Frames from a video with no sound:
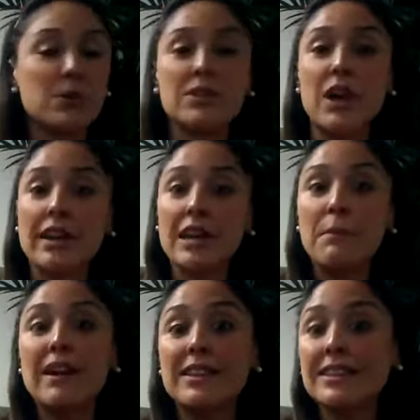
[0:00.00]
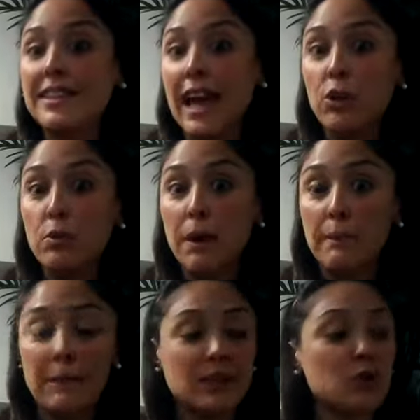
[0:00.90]
We were talking about the cycle
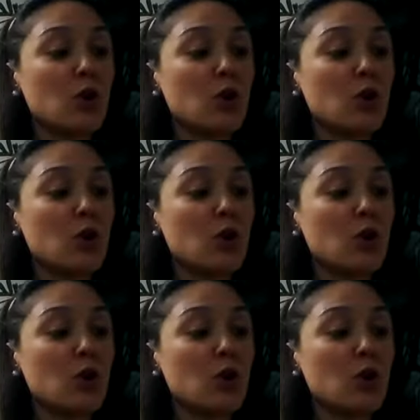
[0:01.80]
pumping.